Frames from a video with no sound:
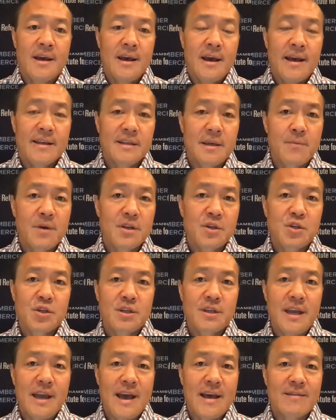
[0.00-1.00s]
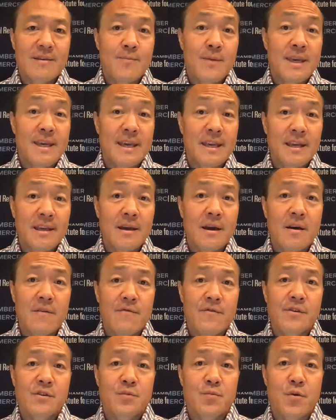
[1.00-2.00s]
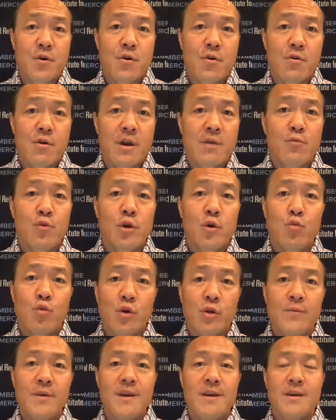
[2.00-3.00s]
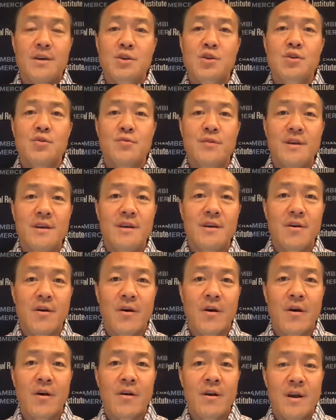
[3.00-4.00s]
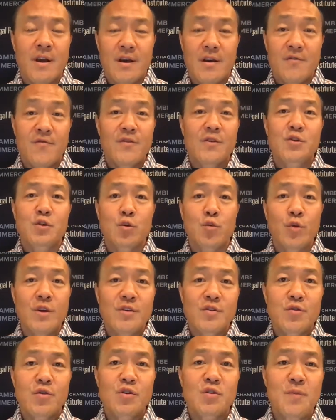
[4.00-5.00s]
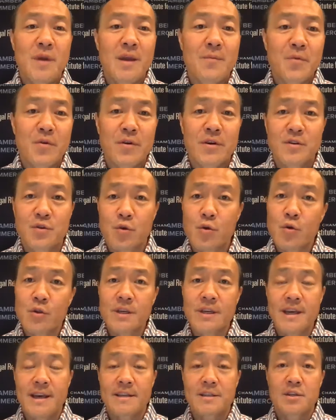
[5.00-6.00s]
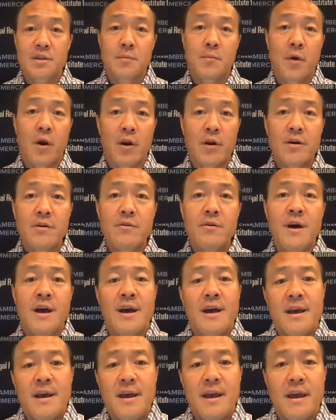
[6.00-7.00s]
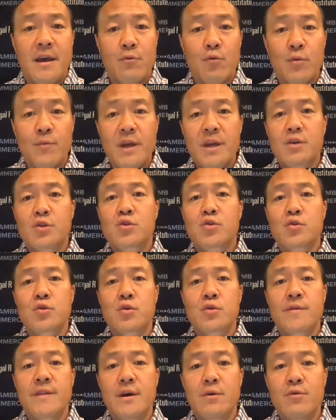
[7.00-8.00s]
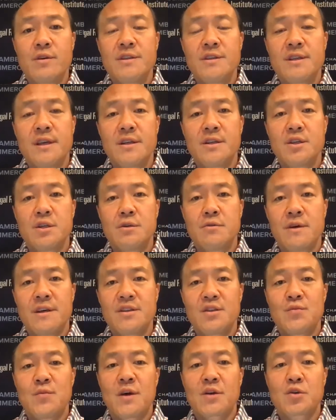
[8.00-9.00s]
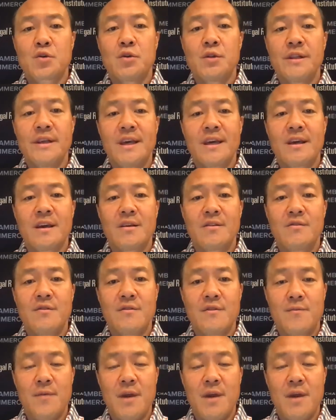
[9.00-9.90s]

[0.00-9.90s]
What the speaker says: As I mentioned at the beginning of this program, we will be issuing our official research paper as early as tomorrow, and we'll make sure that we send you a special link to the